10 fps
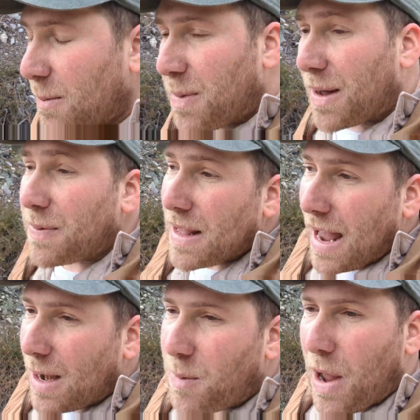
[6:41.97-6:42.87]
But
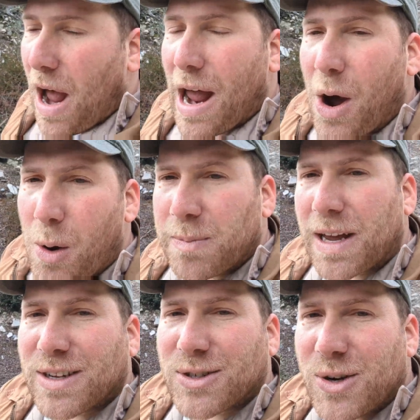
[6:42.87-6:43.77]
anyway, I hope
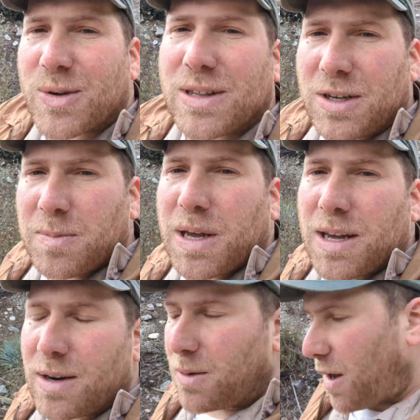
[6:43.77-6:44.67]
I could show you a little
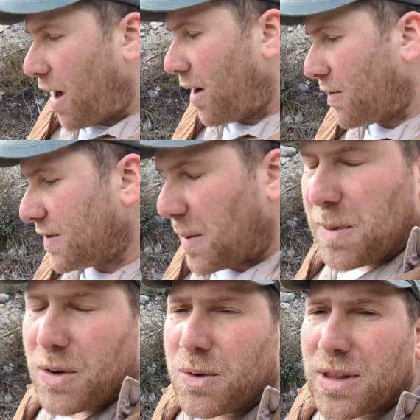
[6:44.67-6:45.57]
bit of some of
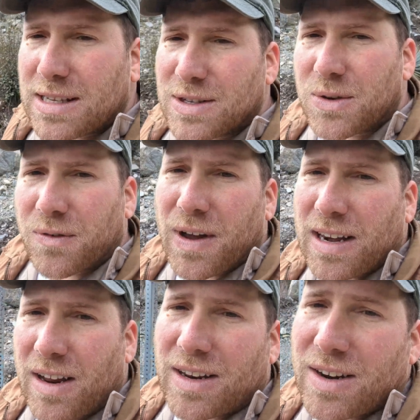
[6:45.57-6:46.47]
the cool things that you can
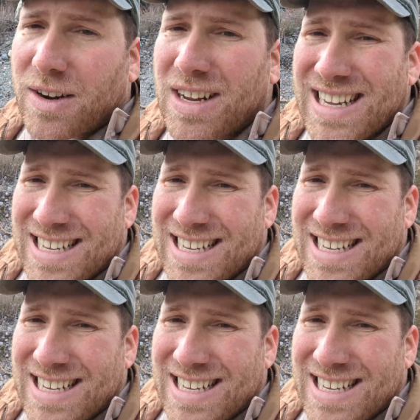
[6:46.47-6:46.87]
find out here